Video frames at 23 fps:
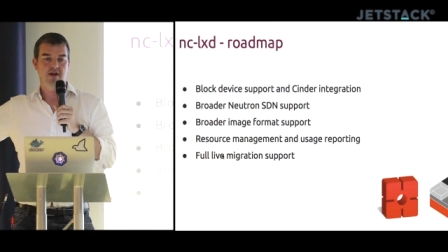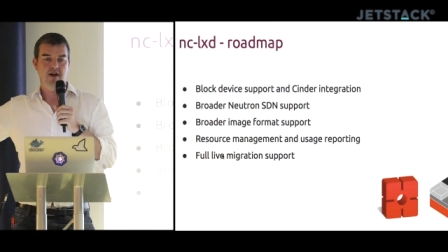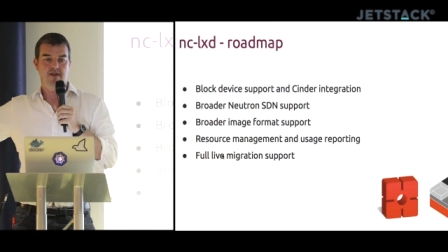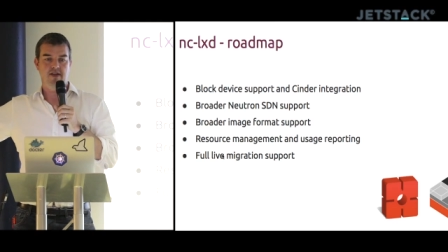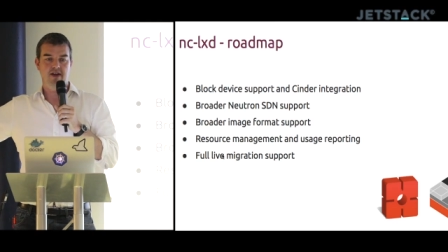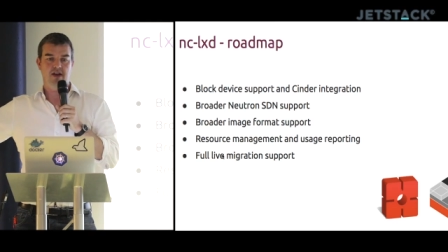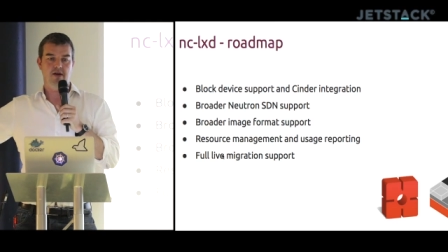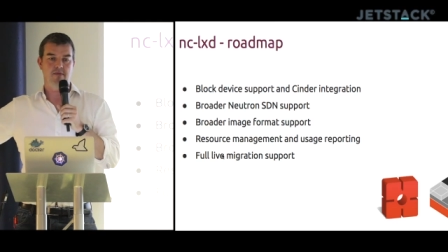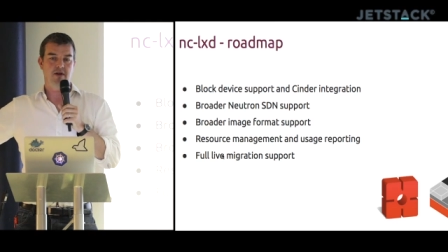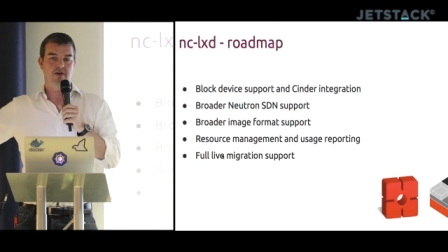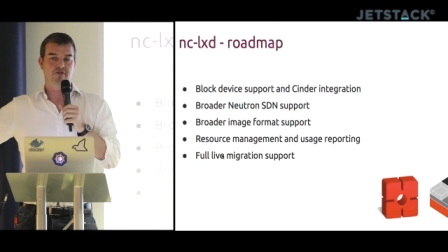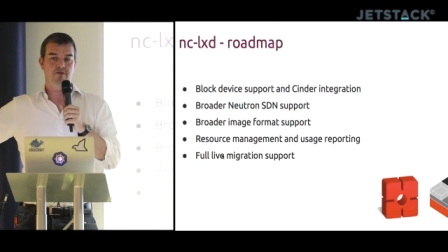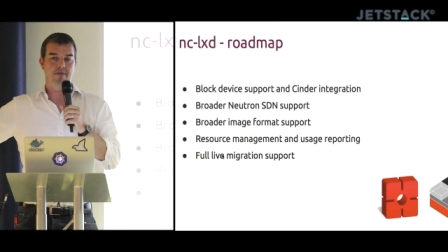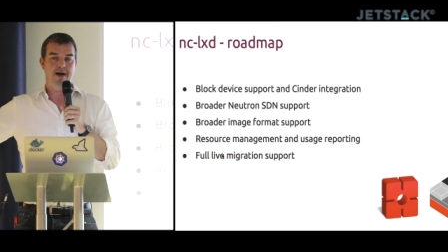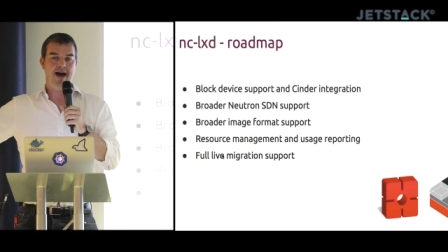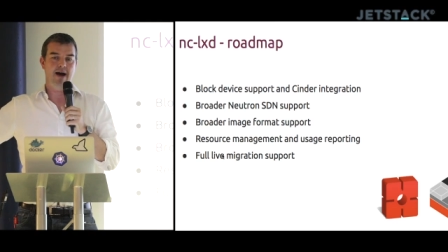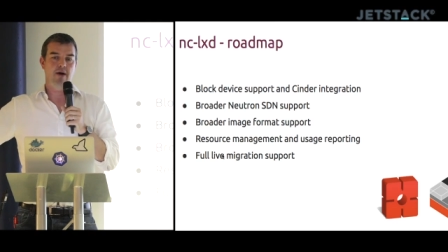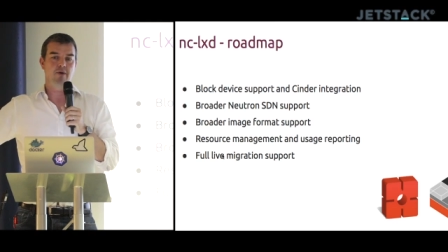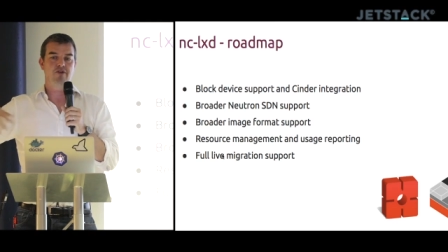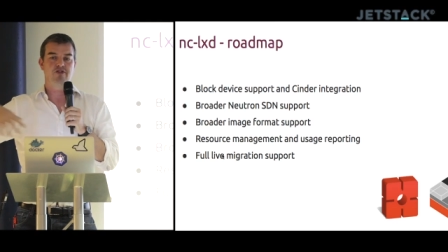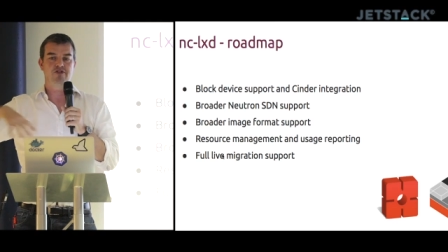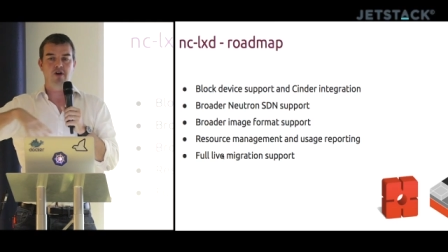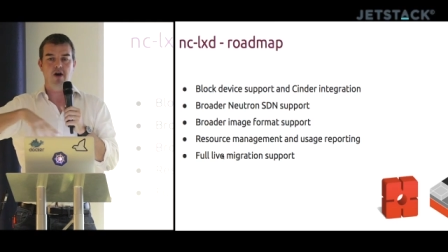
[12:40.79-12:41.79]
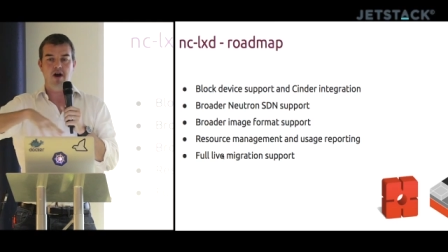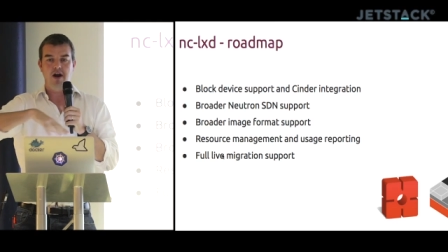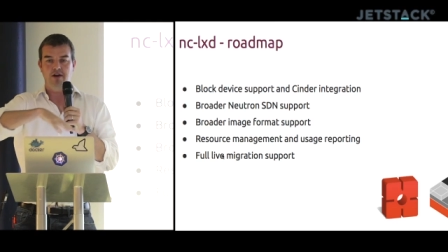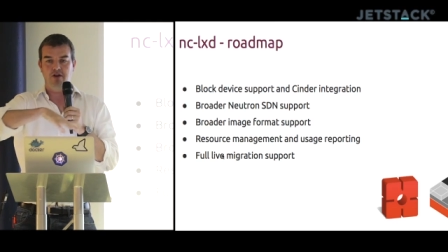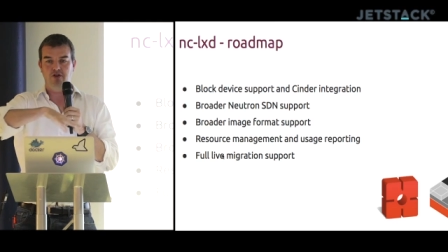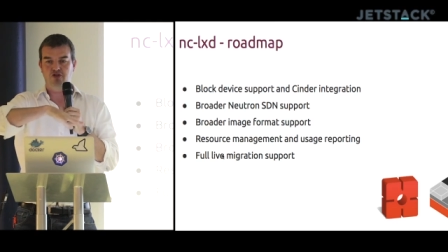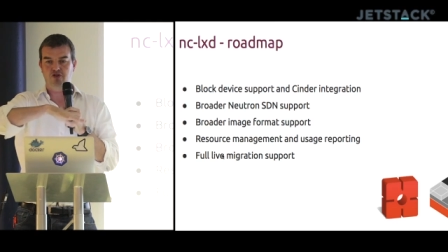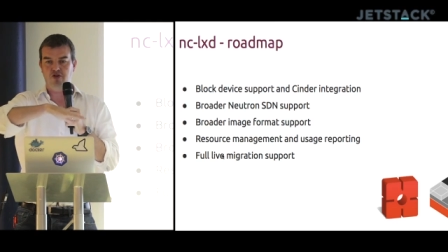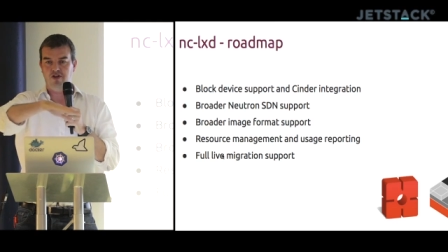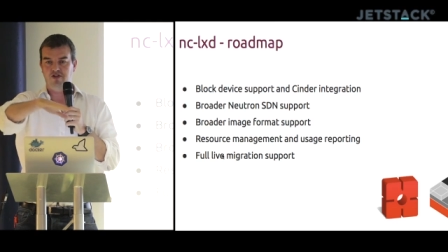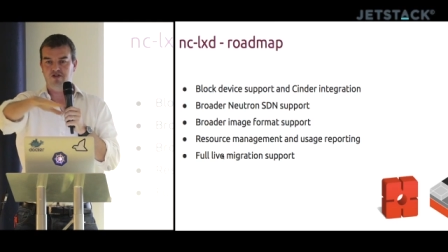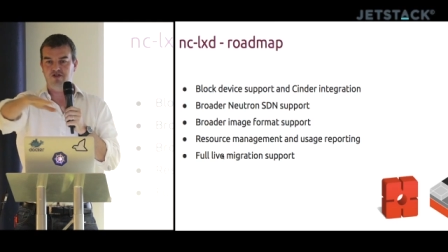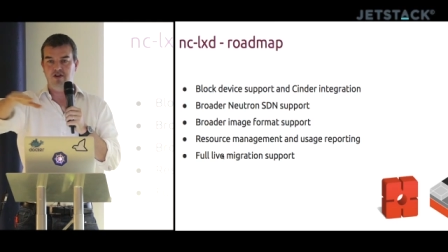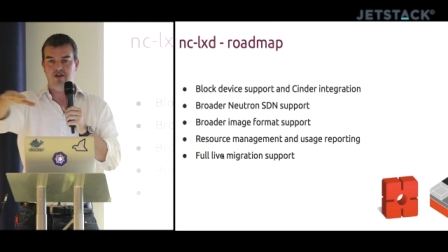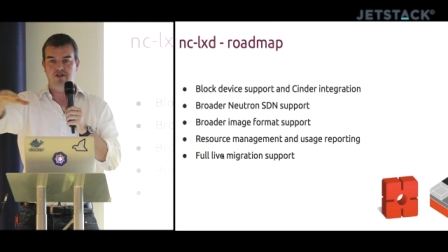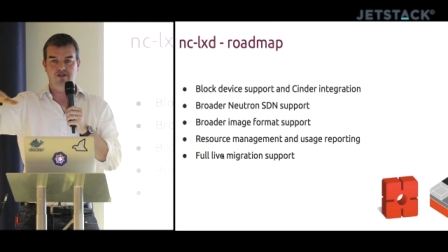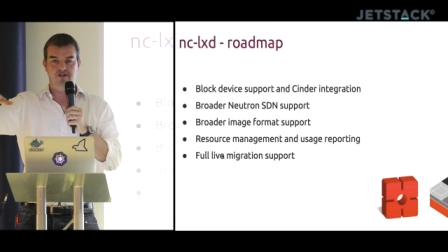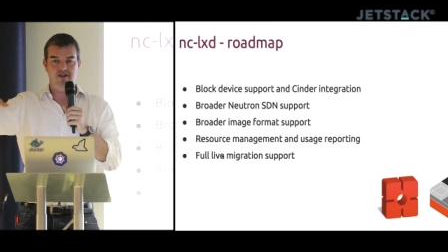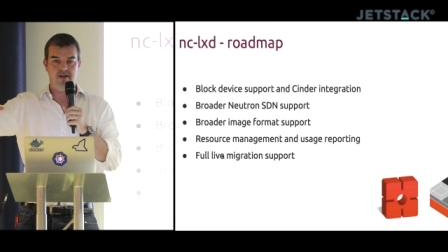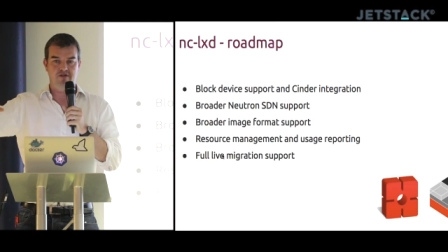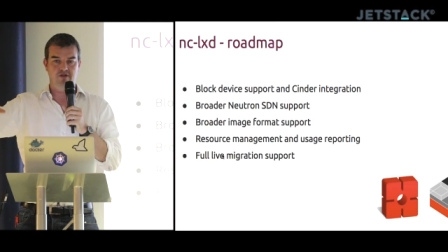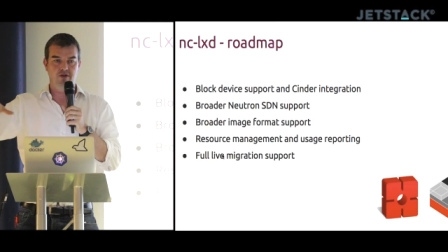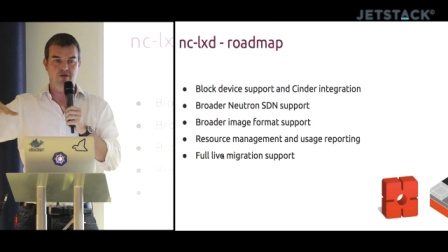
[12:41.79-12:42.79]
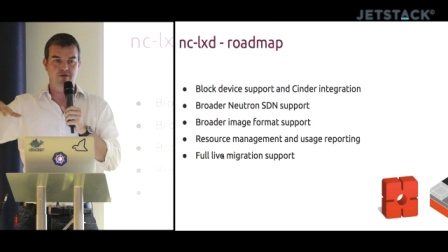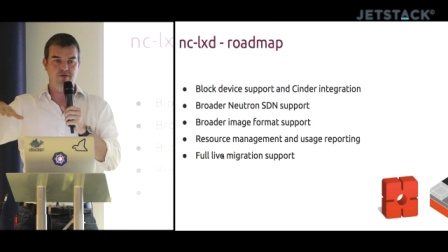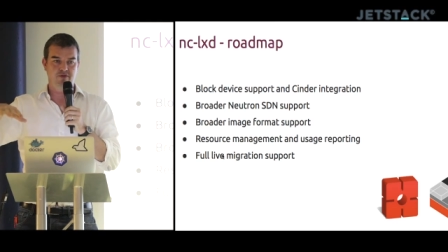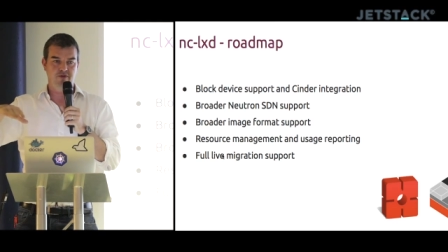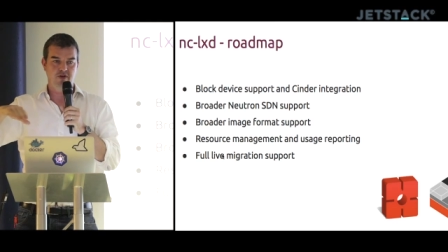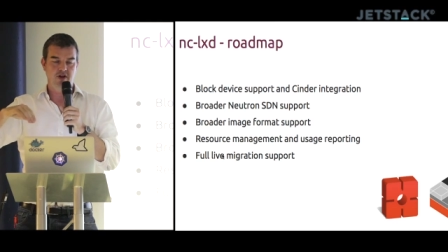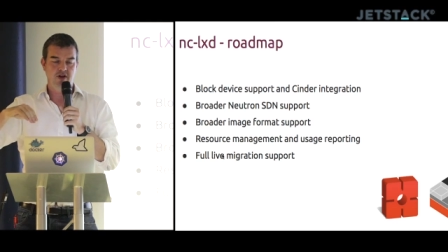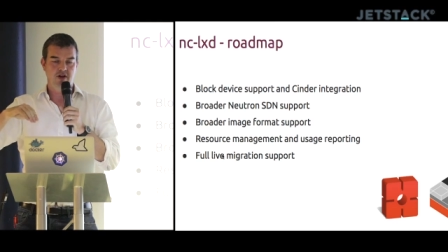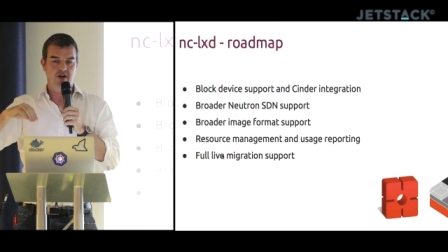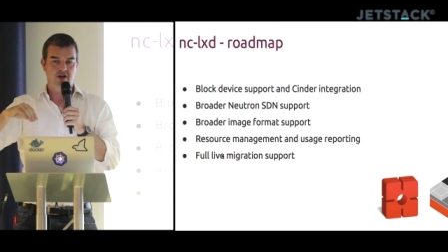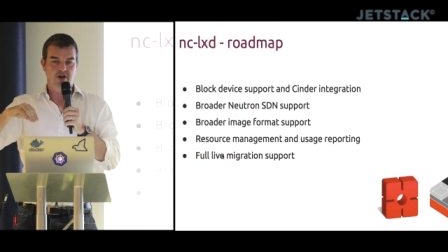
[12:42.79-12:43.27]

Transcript: and they're coming from outside a trusted set of,